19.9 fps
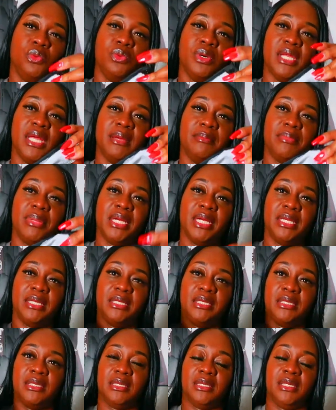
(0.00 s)
with a
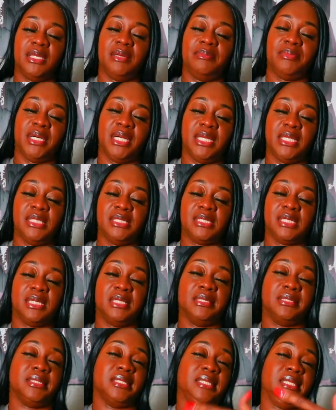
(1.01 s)
button it buttons
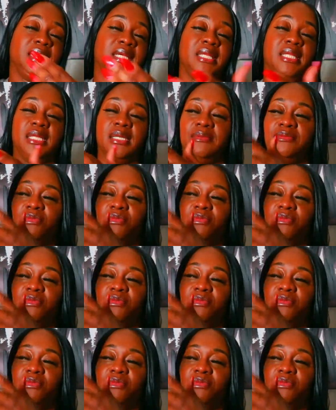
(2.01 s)
underneath